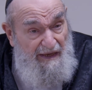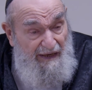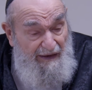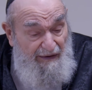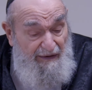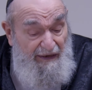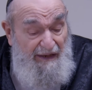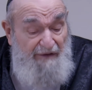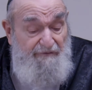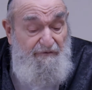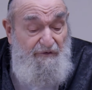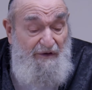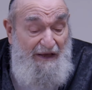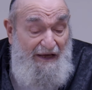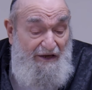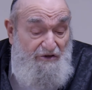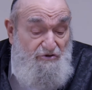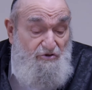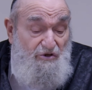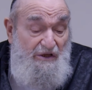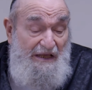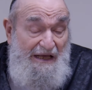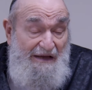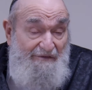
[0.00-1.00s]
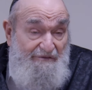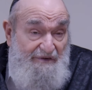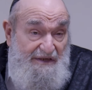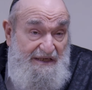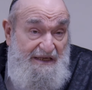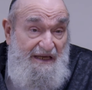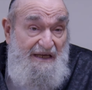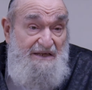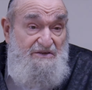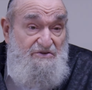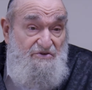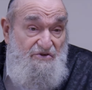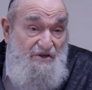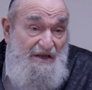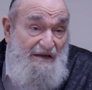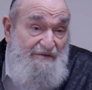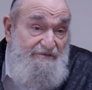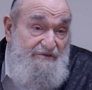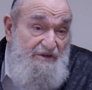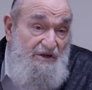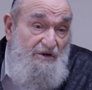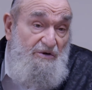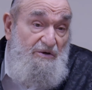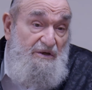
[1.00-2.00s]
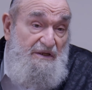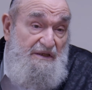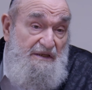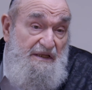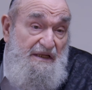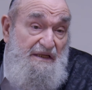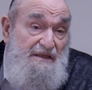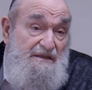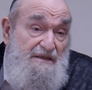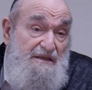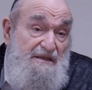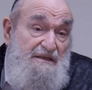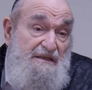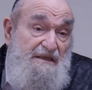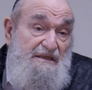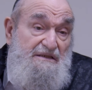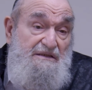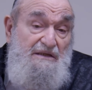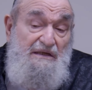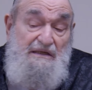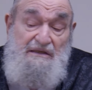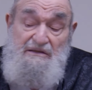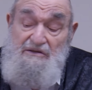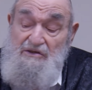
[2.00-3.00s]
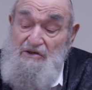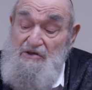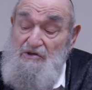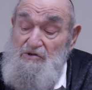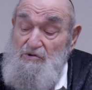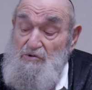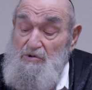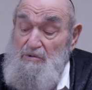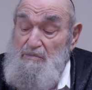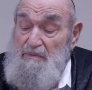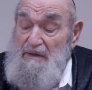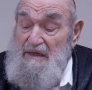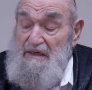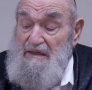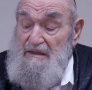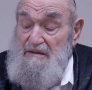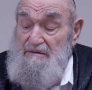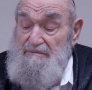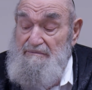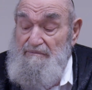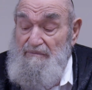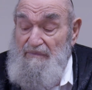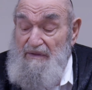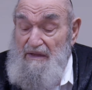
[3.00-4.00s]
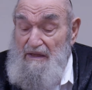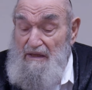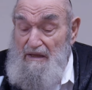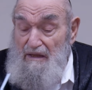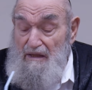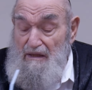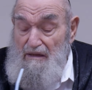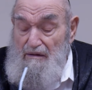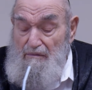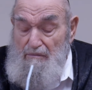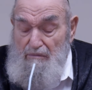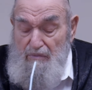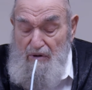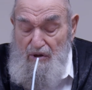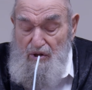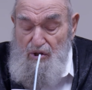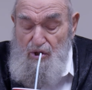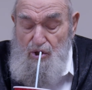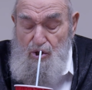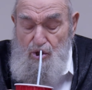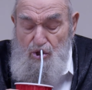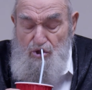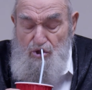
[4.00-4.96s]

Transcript: And if you actually have a case, you have to go to it. and nothing you can do about it. But